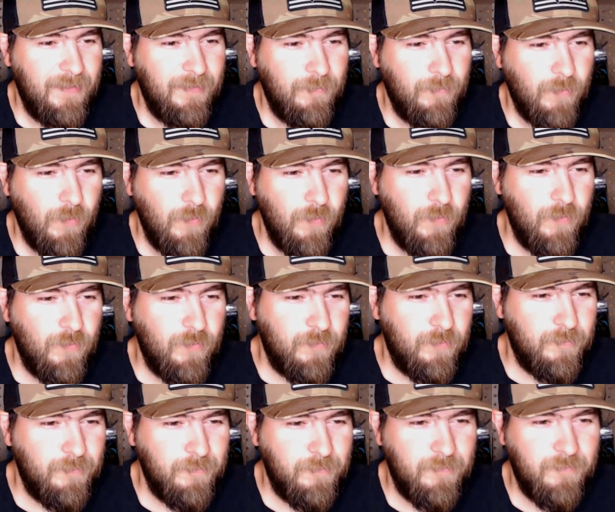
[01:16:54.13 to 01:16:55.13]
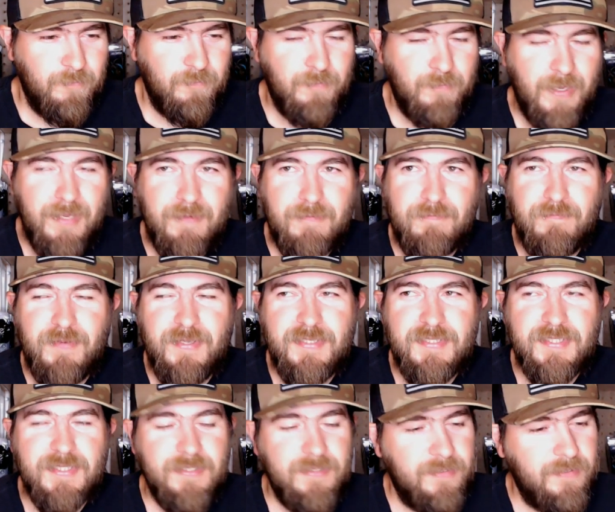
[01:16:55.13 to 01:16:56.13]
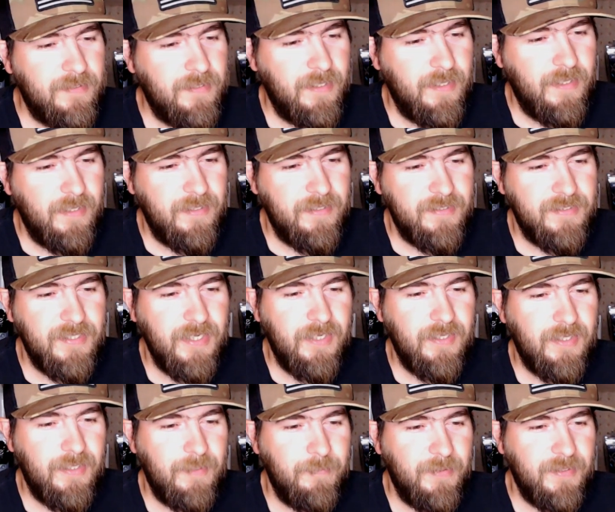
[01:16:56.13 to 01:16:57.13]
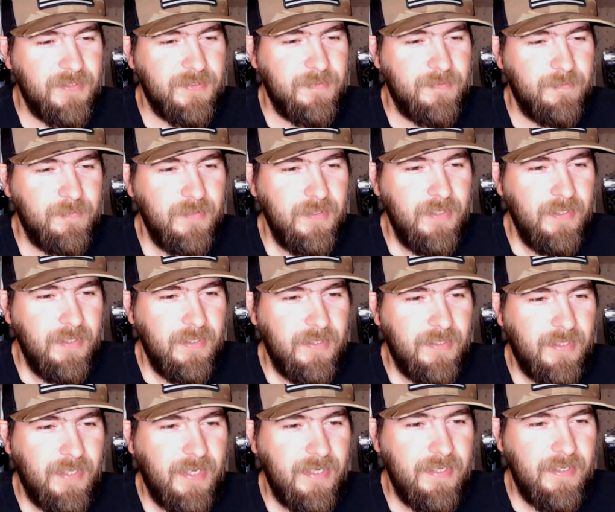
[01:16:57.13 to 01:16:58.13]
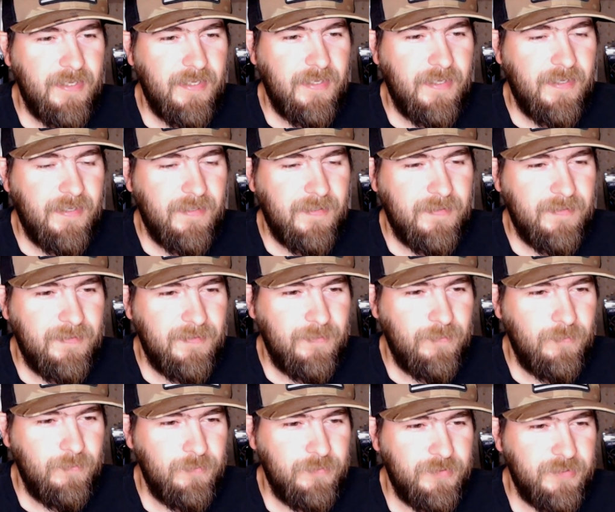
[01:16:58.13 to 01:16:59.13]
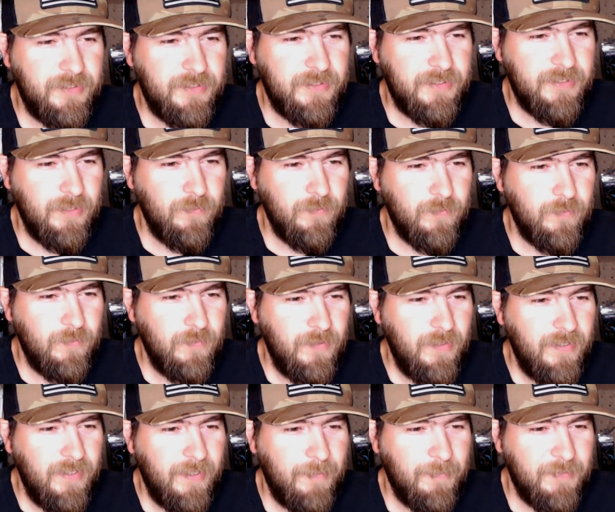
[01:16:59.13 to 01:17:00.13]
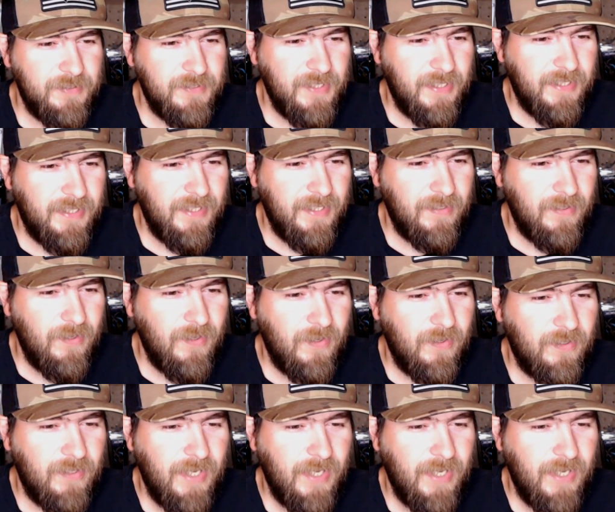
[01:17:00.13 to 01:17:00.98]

Oh, man, Vincent and uh, Dudley must, they, uh, show, they must not get along.